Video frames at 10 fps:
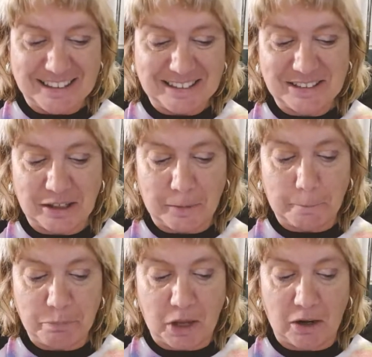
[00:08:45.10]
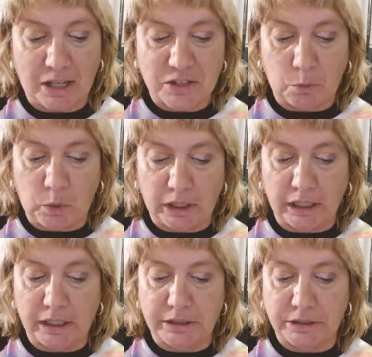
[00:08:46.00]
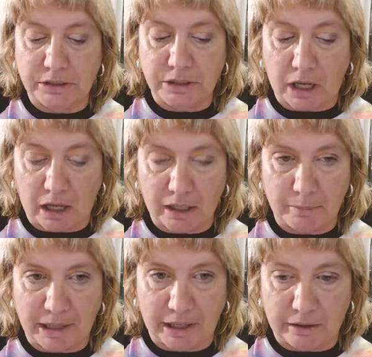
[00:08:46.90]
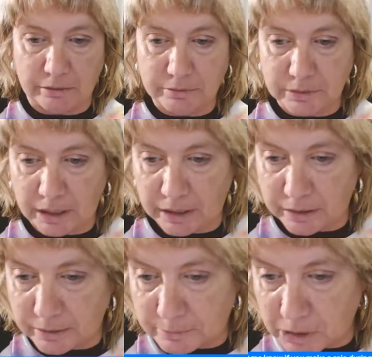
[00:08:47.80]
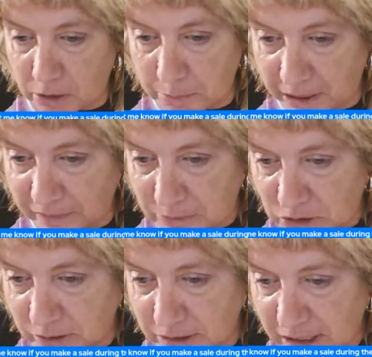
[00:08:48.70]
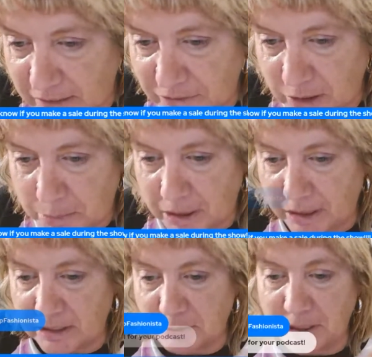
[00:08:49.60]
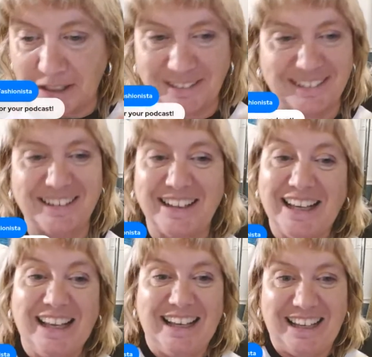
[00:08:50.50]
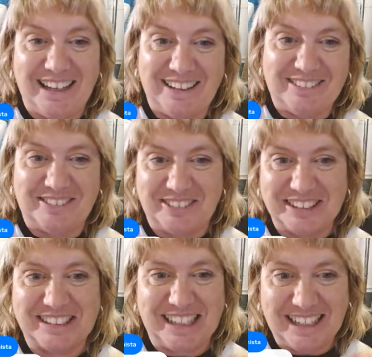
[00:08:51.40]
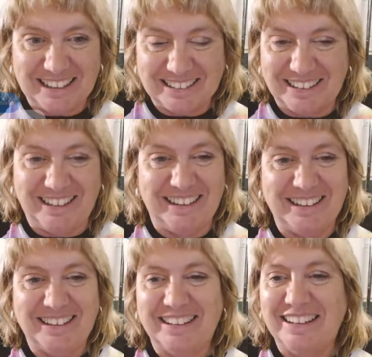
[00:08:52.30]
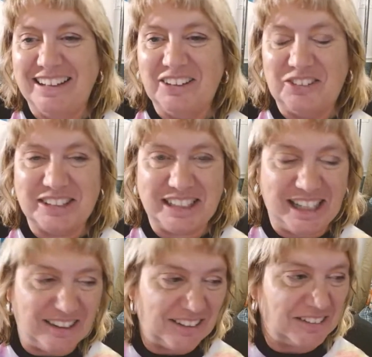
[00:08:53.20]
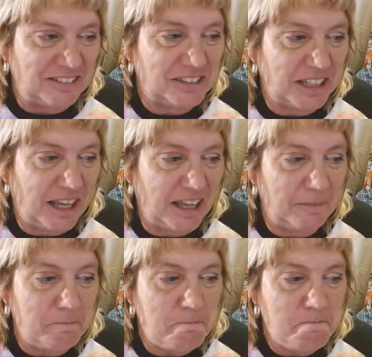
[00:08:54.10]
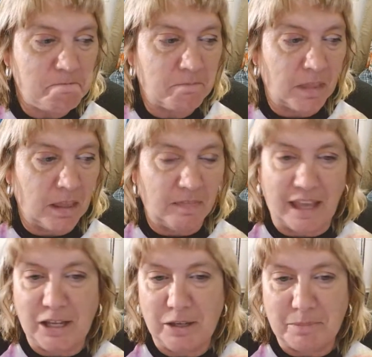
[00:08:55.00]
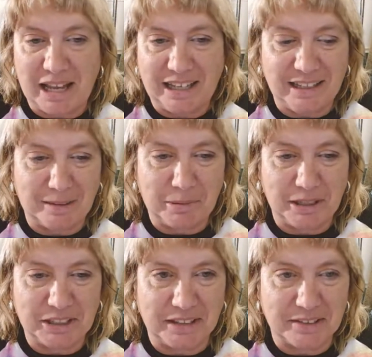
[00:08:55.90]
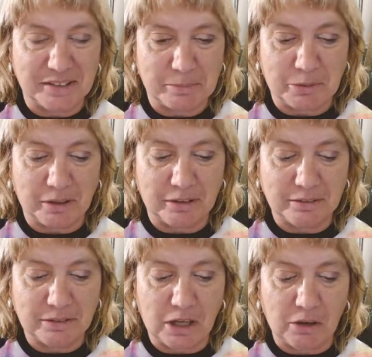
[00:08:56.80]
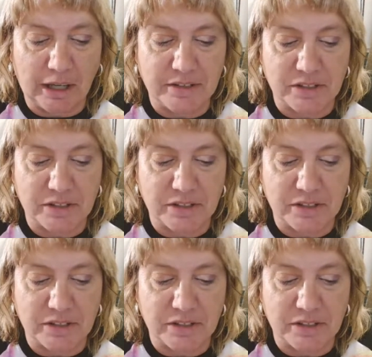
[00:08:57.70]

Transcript: So, all right. So we're going to talk about, um, oh, Beth, I'm so excited for your podcast. Well, you know, we'll see. We'll see how it goes. Um, thank you, Maggie. I appreciate the support. Okay.